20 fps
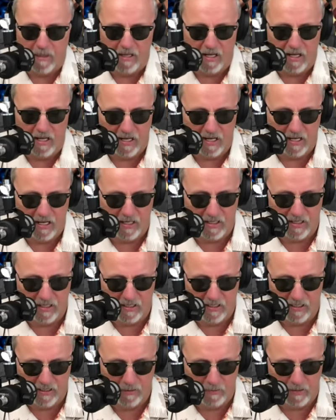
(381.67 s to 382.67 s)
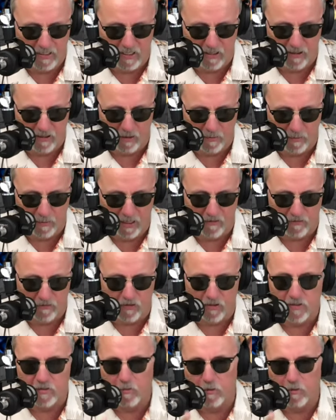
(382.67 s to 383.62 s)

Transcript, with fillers: And uh, let me tell you all about. It. First,